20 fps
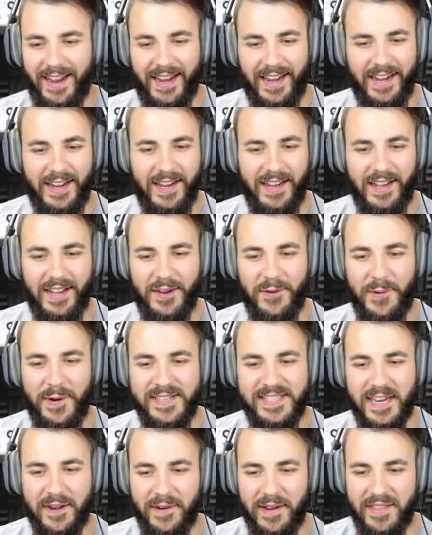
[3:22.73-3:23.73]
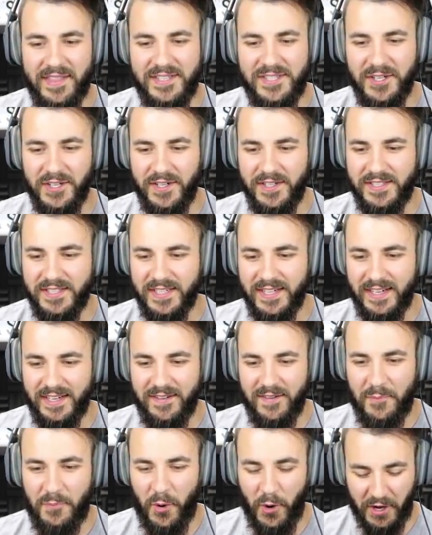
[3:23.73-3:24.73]
Ah, oh, where's our other dude?
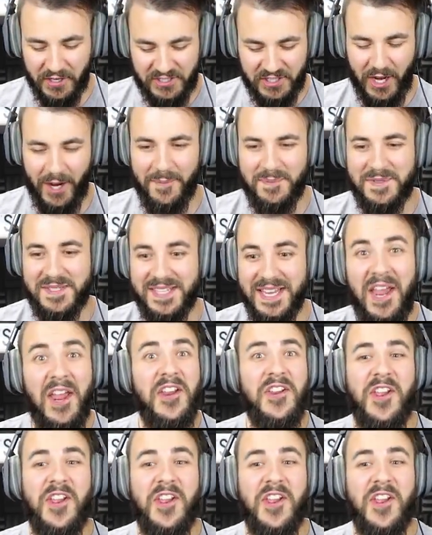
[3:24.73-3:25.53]
Pork chops.